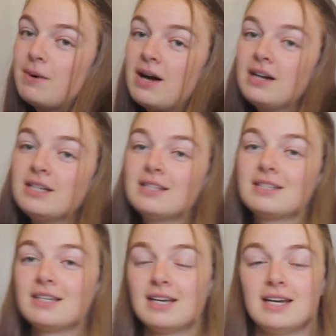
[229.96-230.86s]

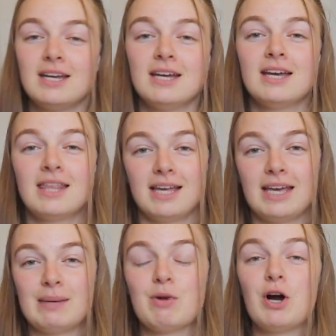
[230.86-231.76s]
box that
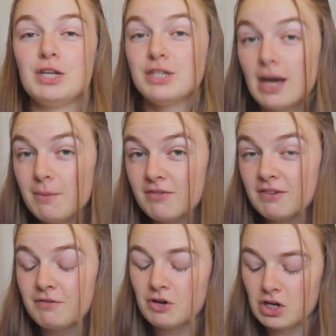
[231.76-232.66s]
came on top of
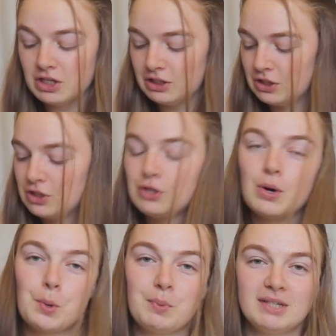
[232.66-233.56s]
it first to
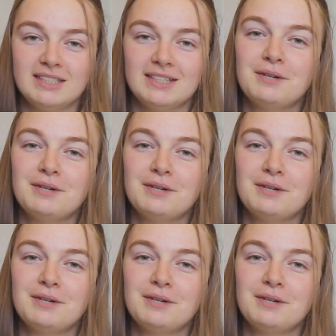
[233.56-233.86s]
open